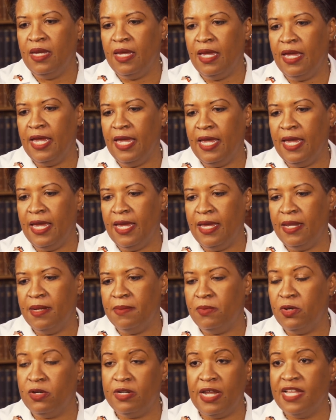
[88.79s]

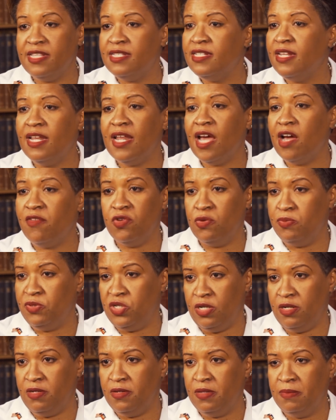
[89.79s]
but I didn't have
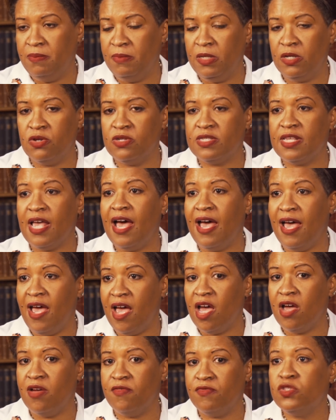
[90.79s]
option because I
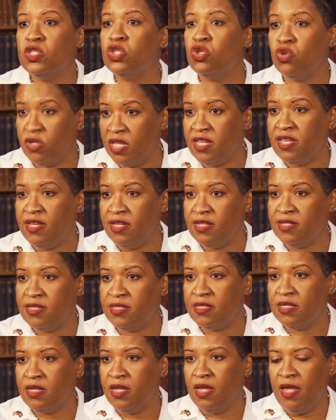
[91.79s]
have two
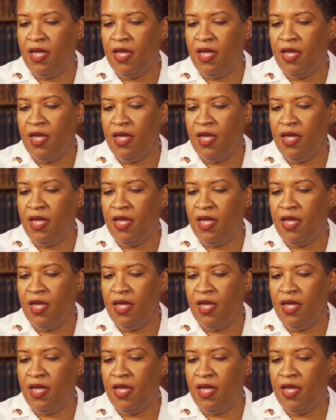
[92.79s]
kids,